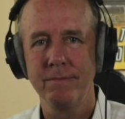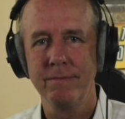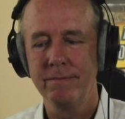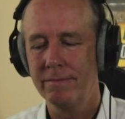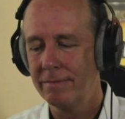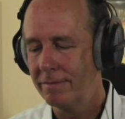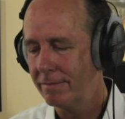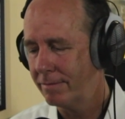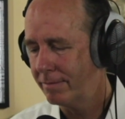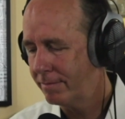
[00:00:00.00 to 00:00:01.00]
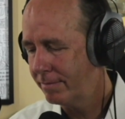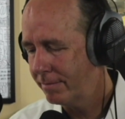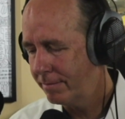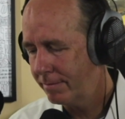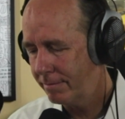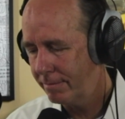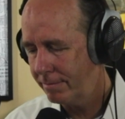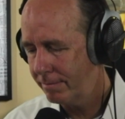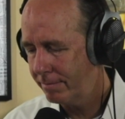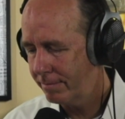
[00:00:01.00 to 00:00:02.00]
No one is speaking in this clip.